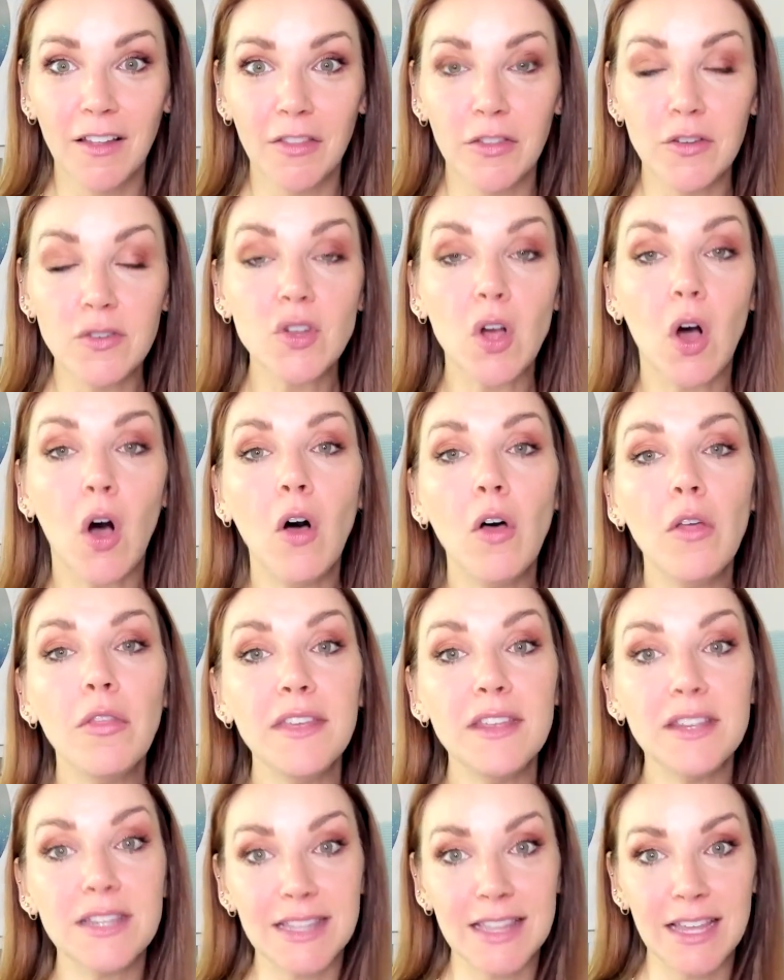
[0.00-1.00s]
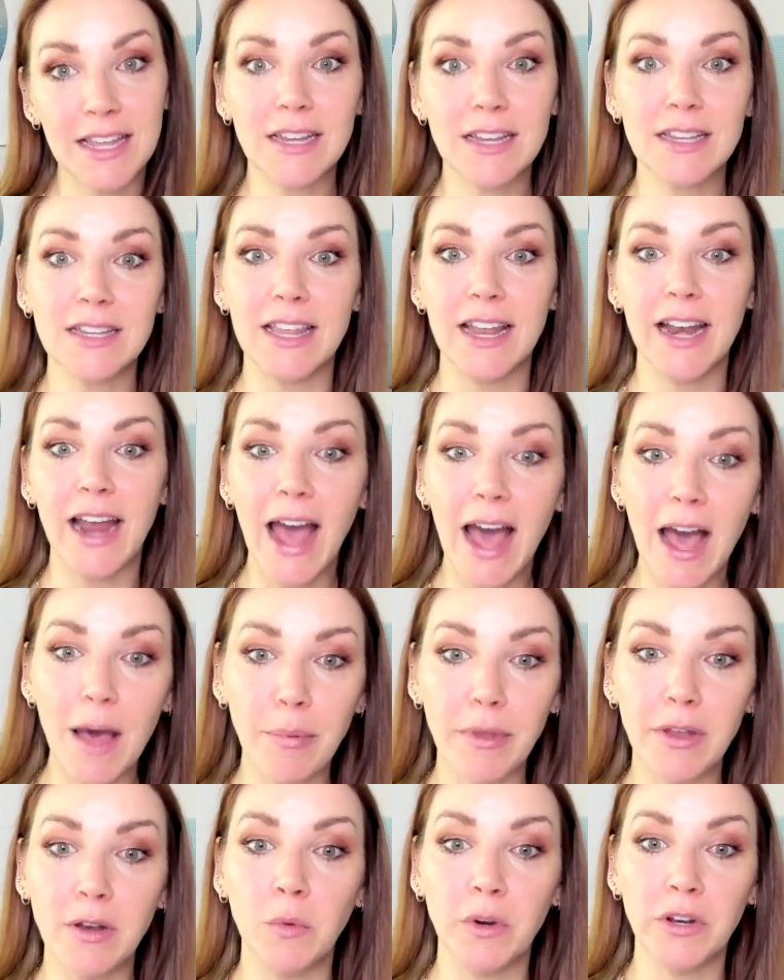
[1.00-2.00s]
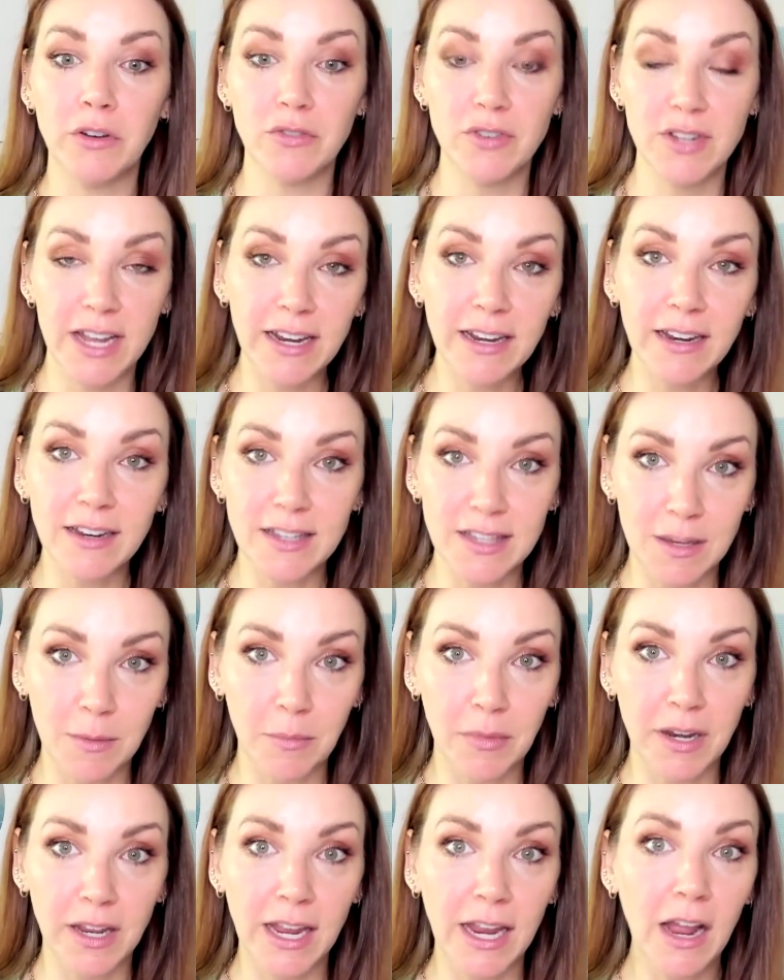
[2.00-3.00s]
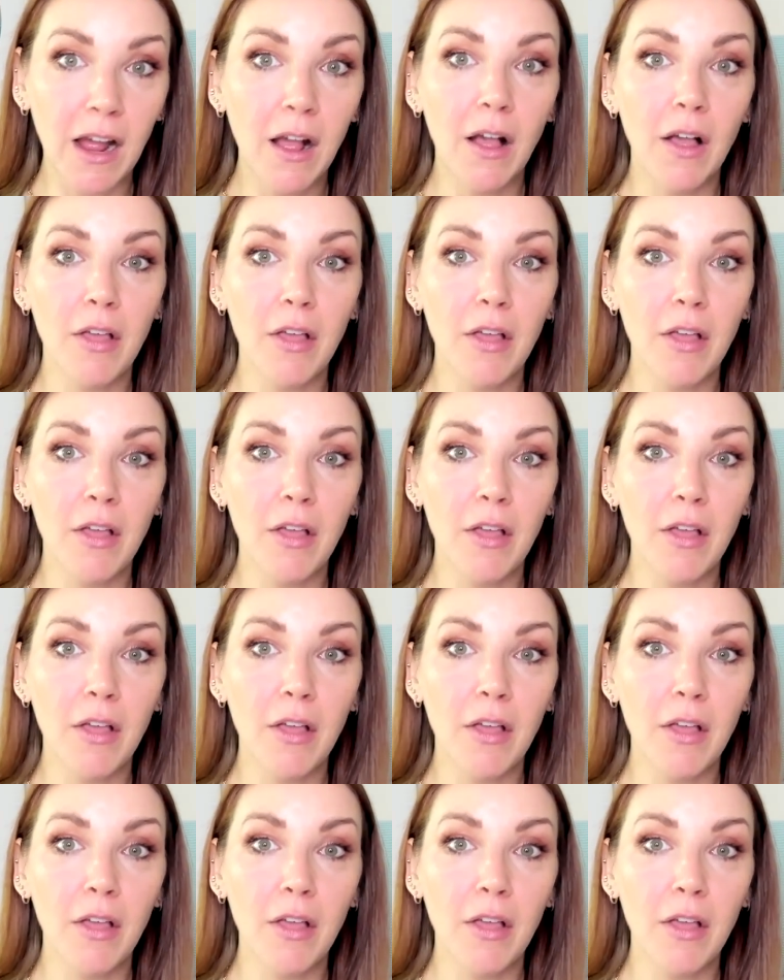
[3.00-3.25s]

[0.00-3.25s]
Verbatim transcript: There's all these things that happen when you're dating somebody